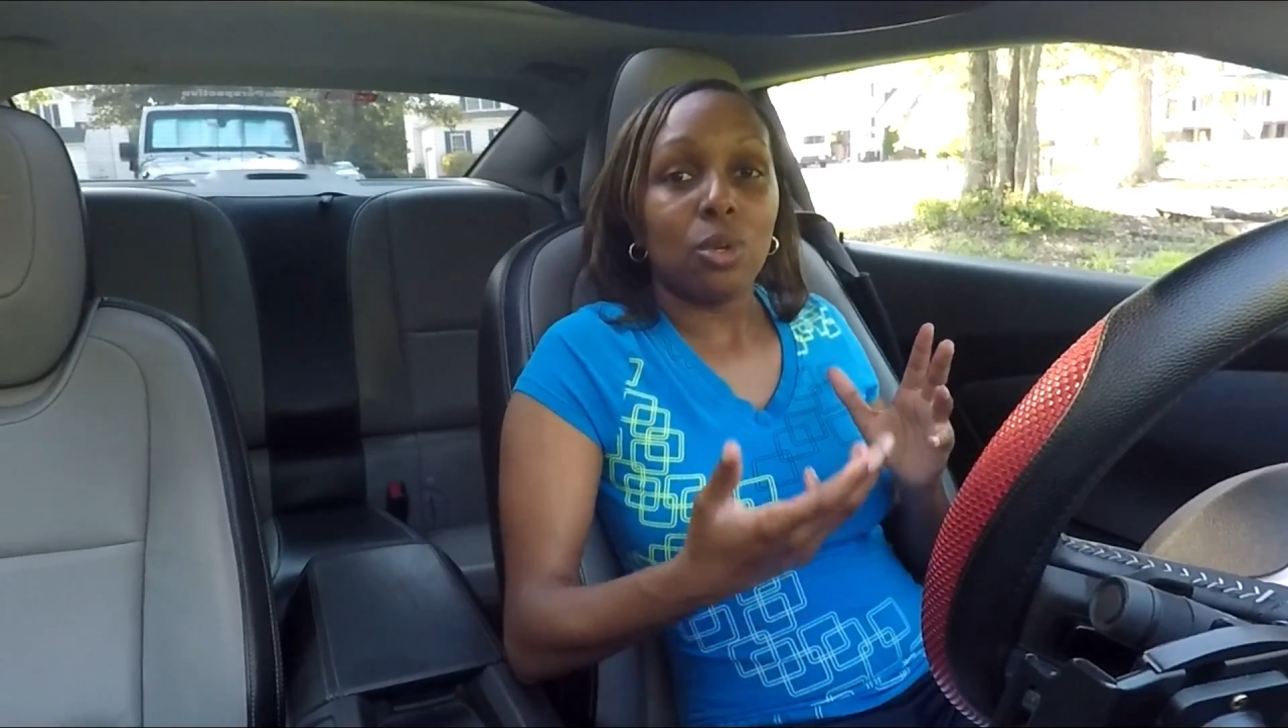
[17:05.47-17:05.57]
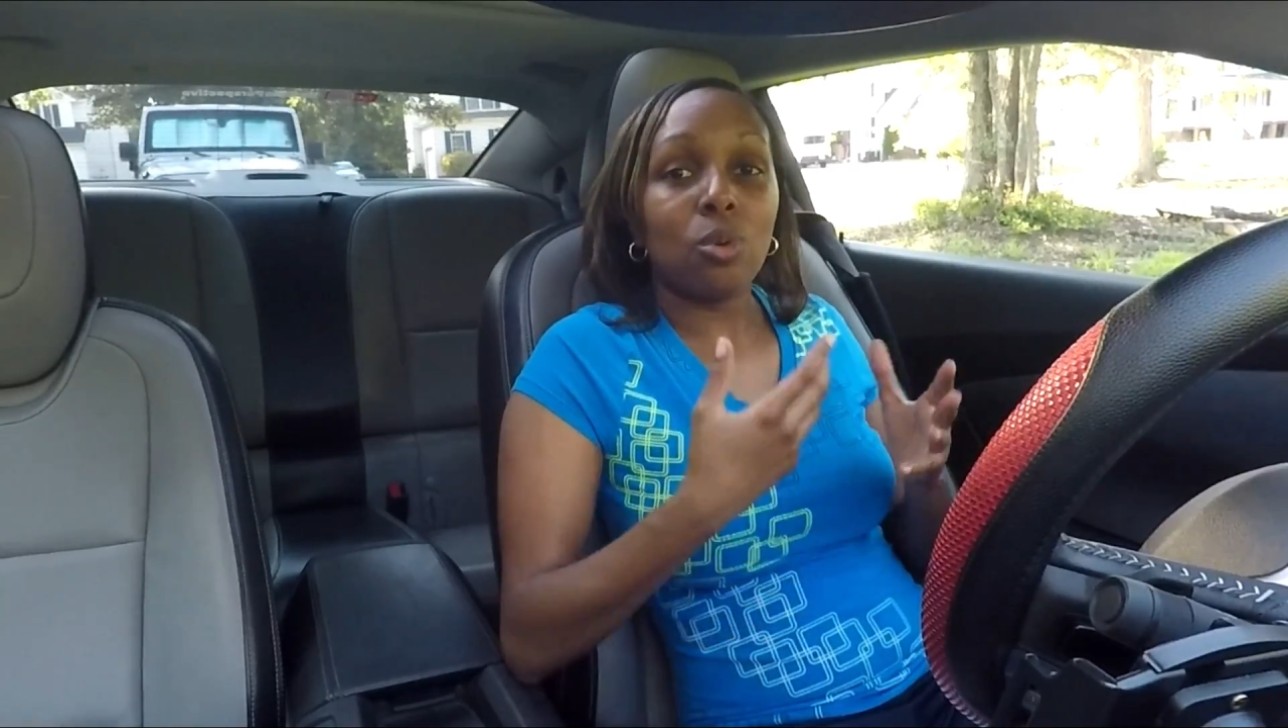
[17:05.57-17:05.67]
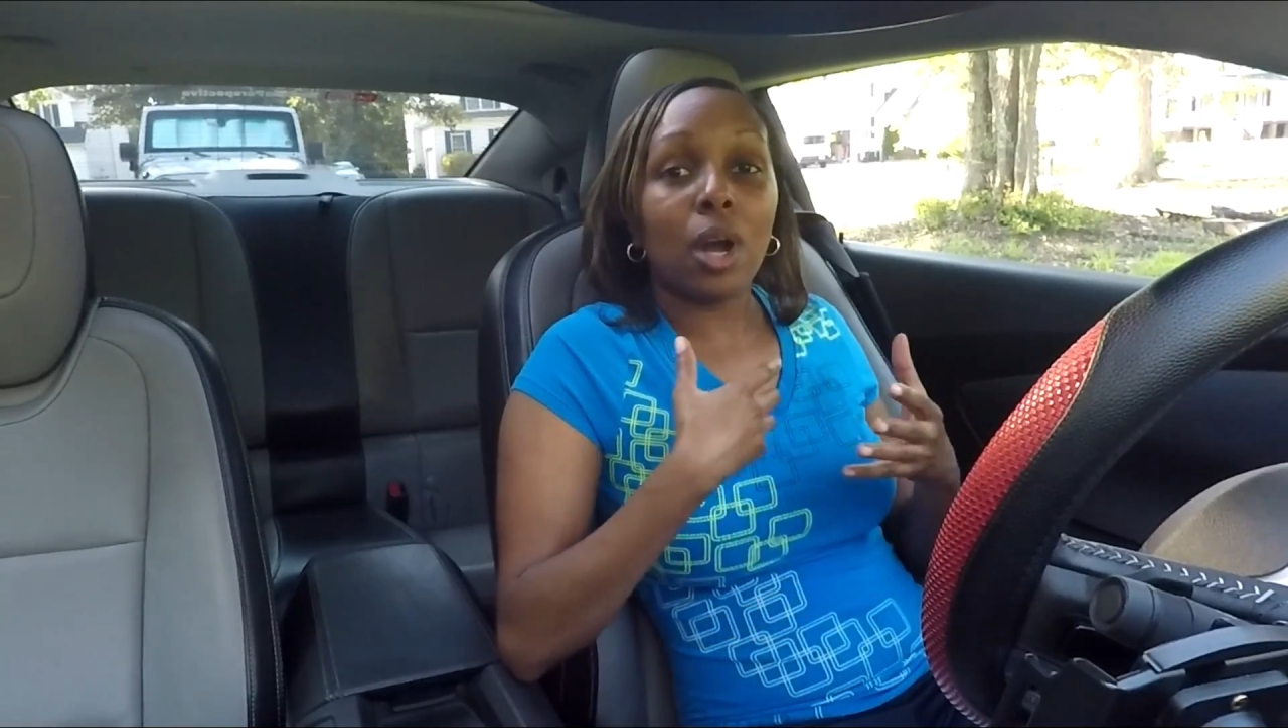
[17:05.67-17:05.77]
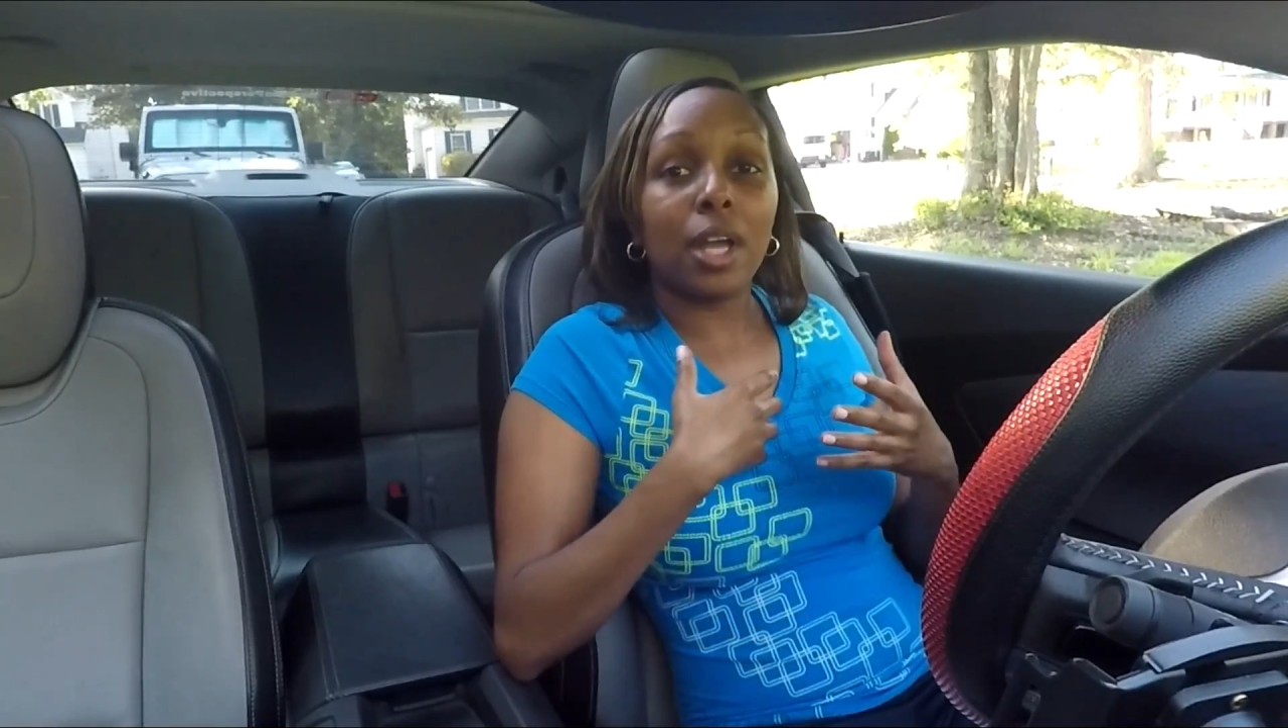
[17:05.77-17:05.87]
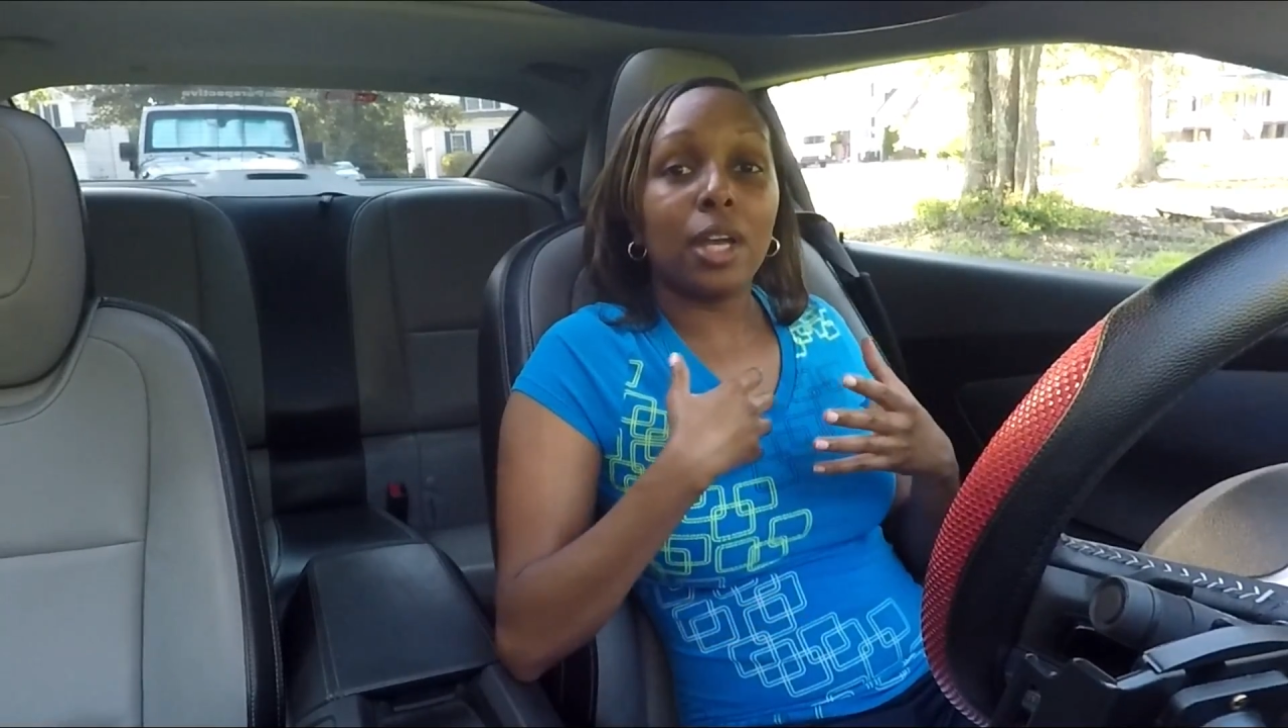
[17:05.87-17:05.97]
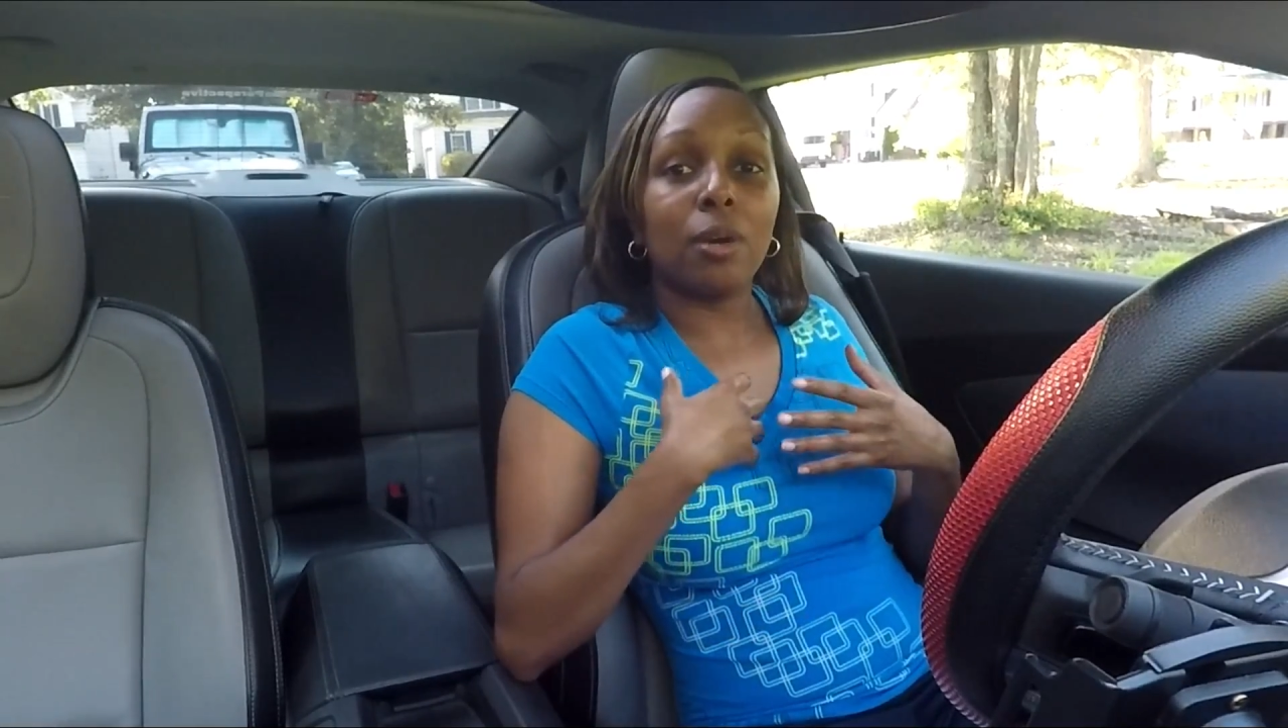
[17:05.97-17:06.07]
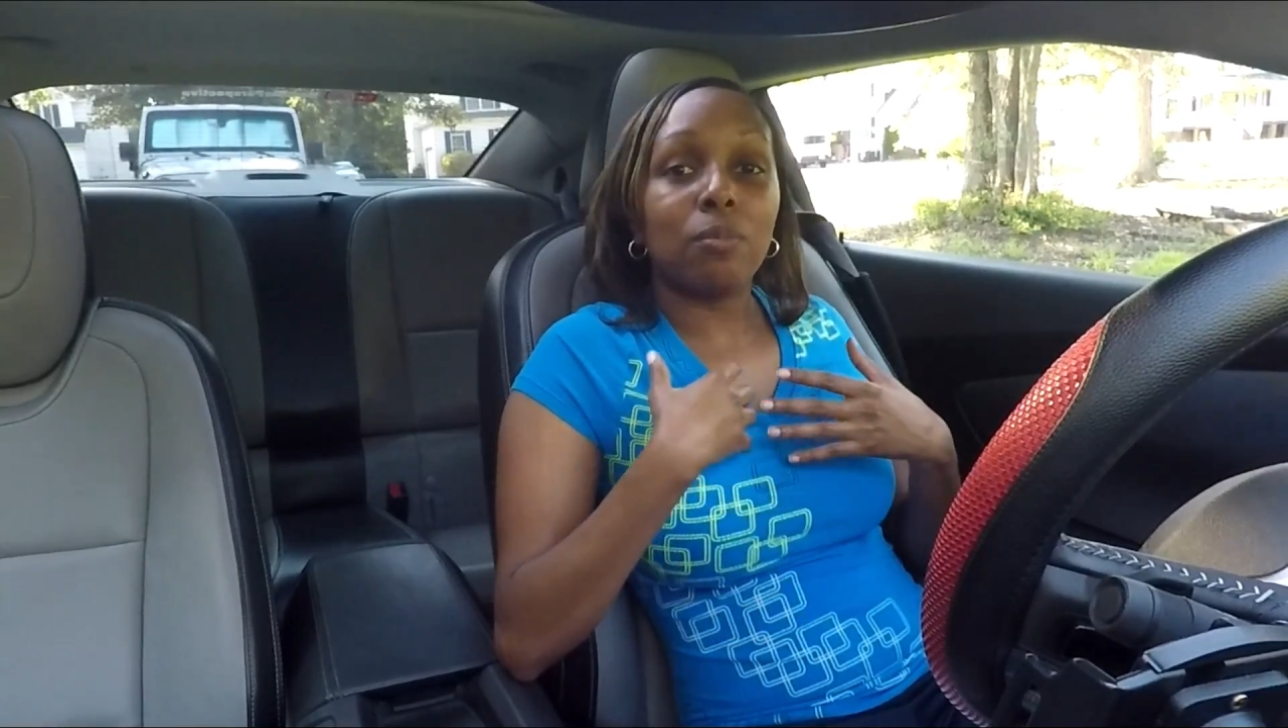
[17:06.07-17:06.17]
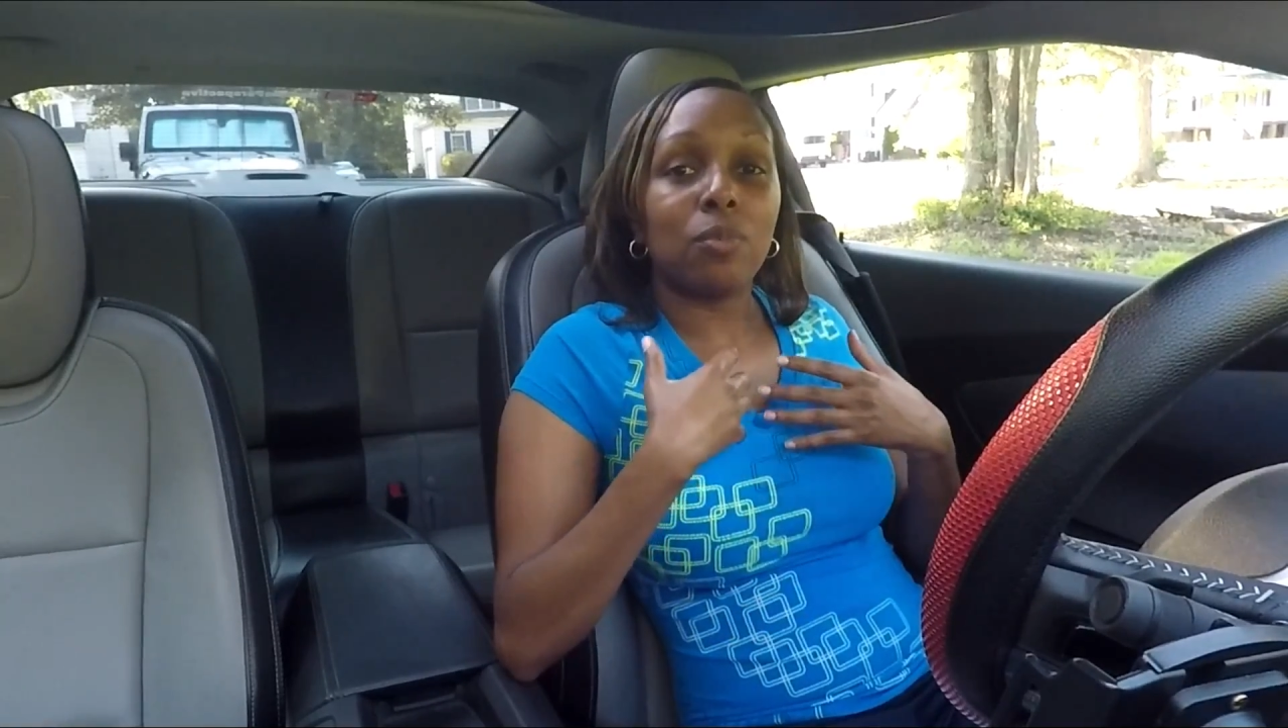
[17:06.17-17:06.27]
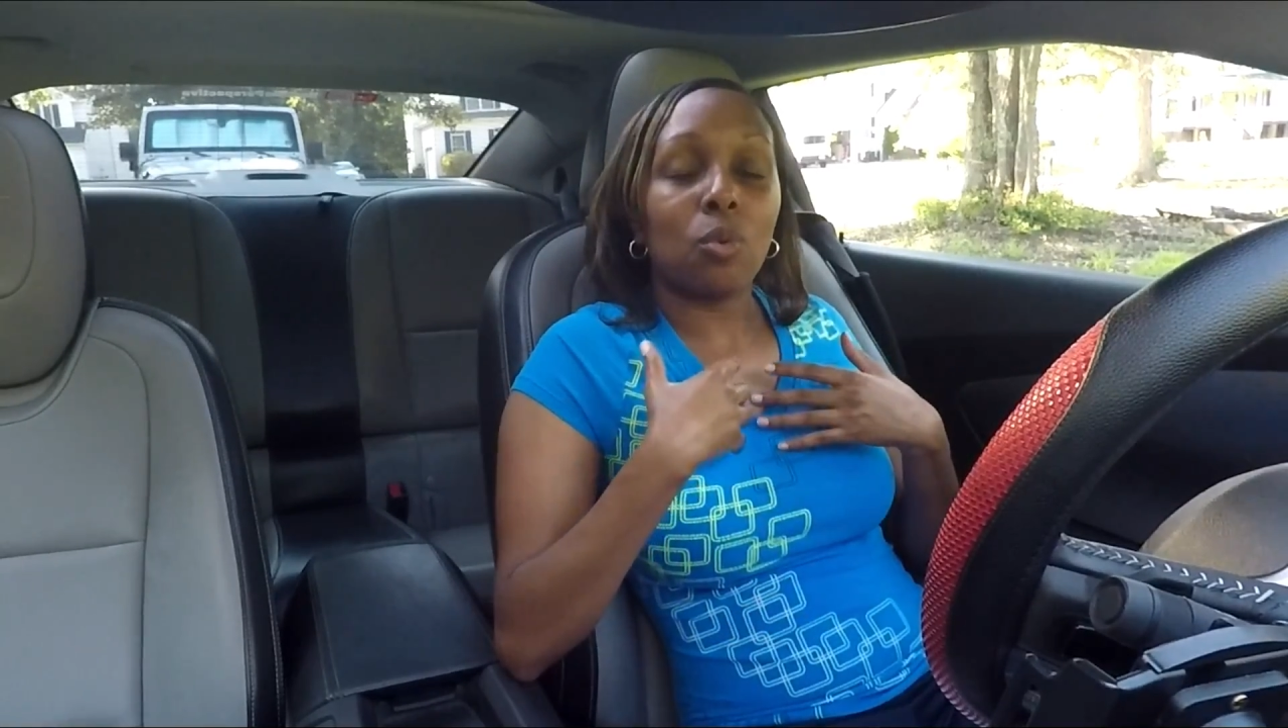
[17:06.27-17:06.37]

who I am,